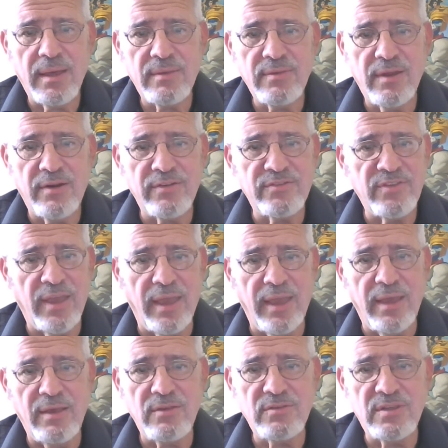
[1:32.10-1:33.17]
there's
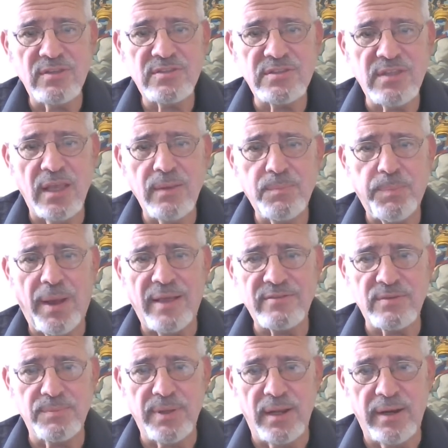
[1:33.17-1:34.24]
a distinct
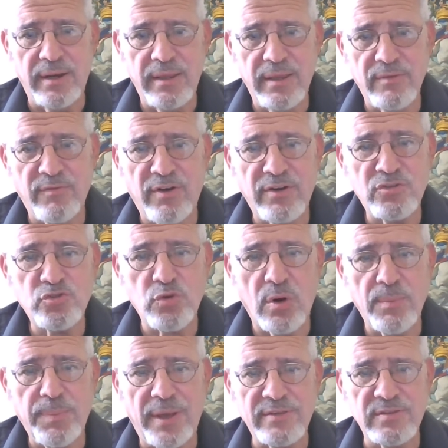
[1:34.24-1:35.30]
possibility, a very
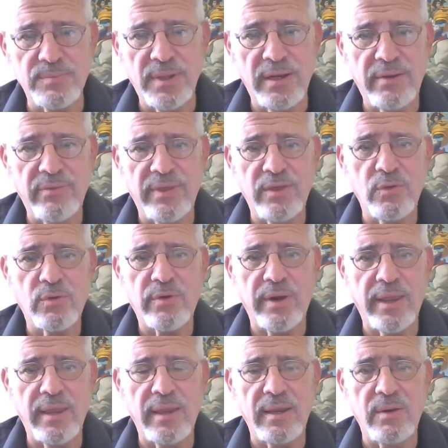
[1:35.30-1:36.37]
strong possibility, that
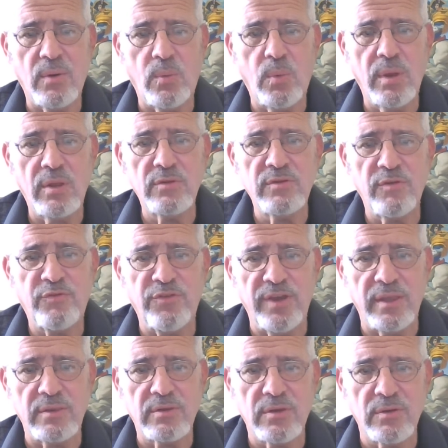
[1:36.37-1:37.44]
Ukraine will
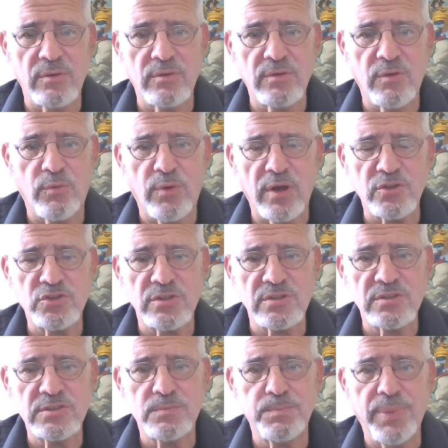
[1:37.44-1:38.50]
defeat the
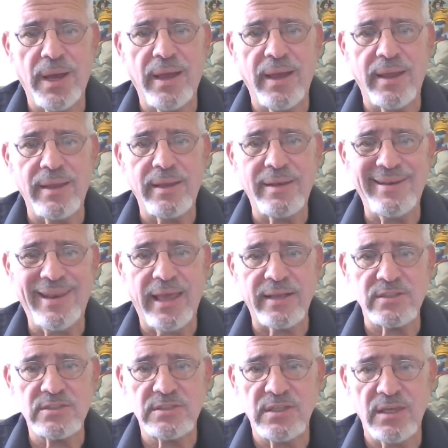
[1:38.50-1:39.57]
Russians by
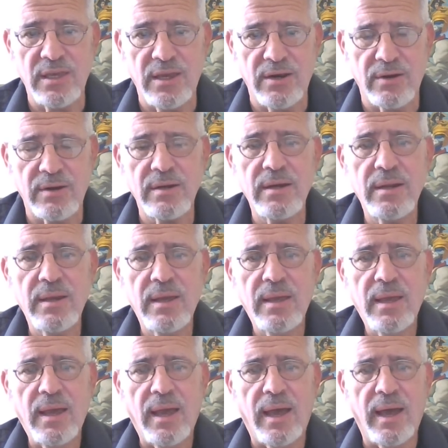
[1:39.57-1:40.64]
next year,
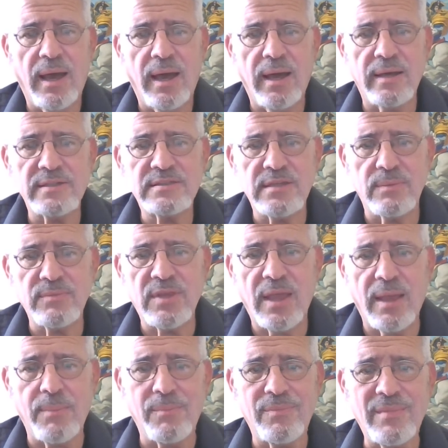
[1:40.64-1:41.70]

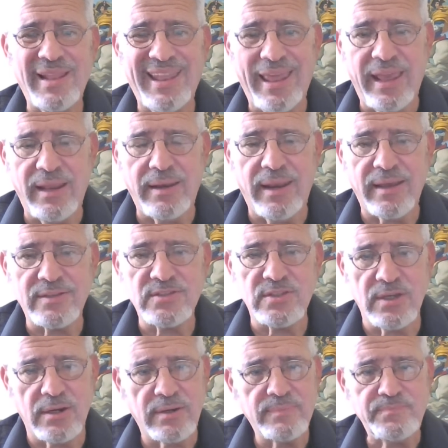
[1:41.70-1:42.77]
sometime late next
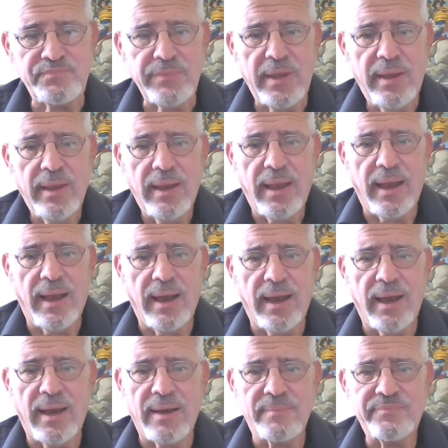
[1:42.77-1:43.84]
year.
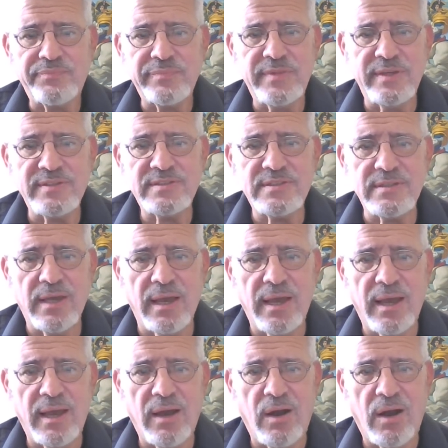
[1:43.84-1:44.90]
This
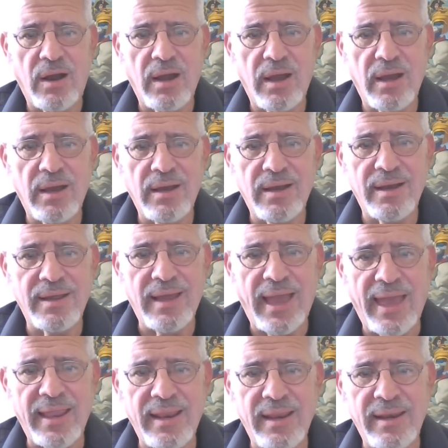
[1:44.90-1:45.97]

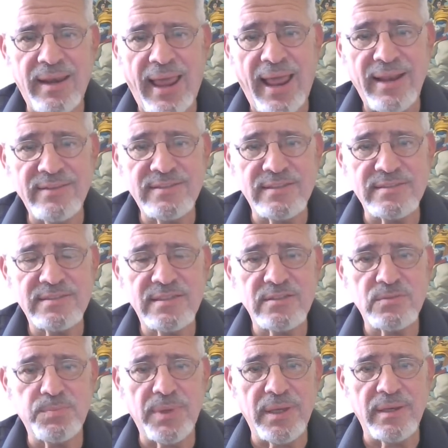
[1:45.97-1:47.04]
analysis
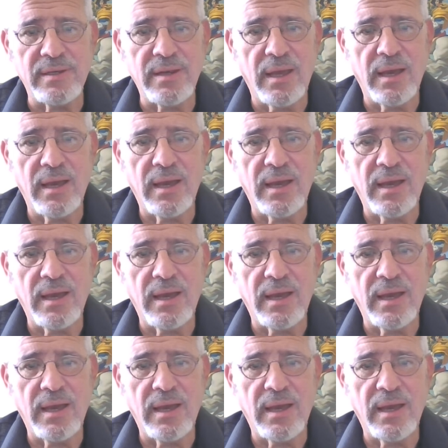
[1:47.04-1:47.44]
has been